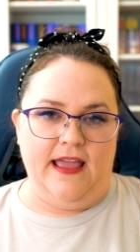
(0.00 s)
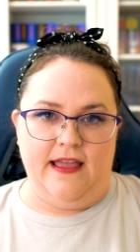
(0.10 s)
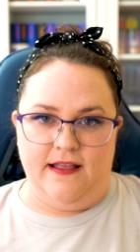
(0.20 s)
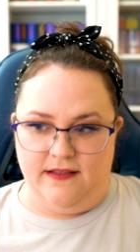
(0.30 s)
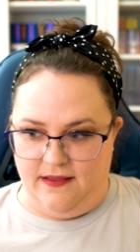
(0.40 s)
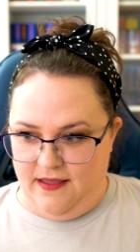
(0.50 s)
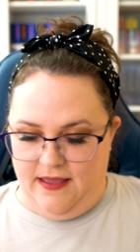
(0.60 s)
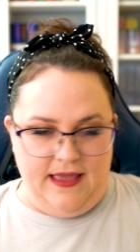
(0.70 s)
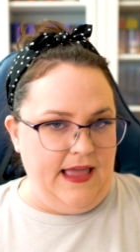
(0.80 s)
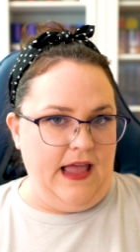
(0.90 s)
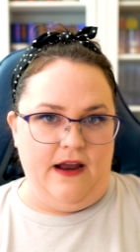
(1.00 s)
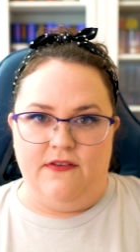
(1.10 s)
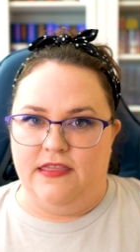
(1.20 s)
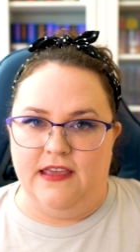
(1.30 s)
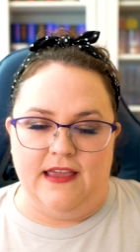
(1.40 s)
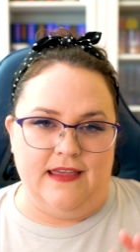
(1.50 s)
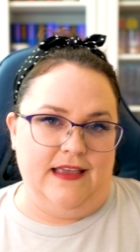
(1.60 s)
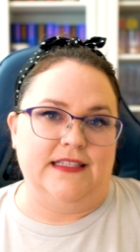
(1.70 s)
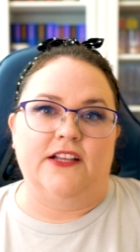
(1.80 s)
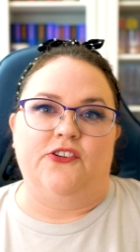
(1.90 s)
And everything
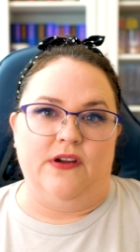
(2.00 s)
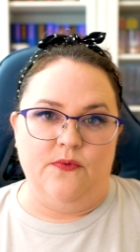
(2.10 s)
that's under